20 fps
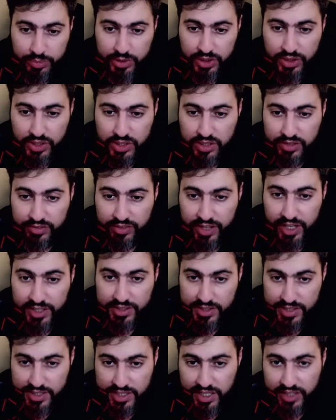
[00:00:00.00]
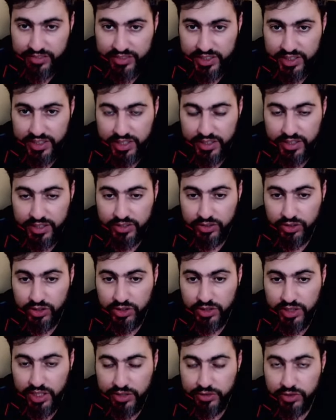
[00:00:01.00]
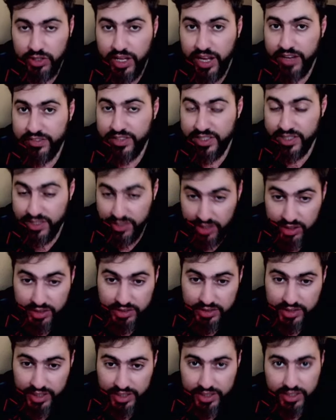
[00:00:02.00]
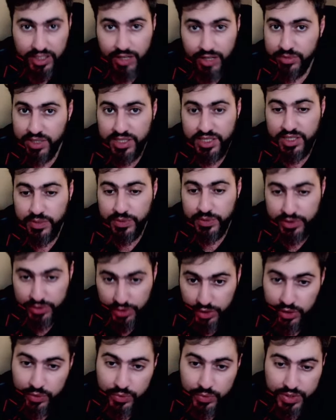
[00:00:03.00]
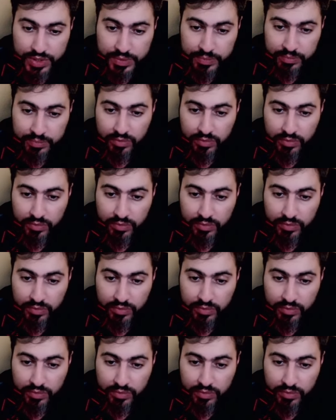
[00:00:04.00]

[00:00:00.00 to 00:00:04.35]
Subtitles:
because if I save it and they turned out to have a Skunk tag, I'm just going to lose.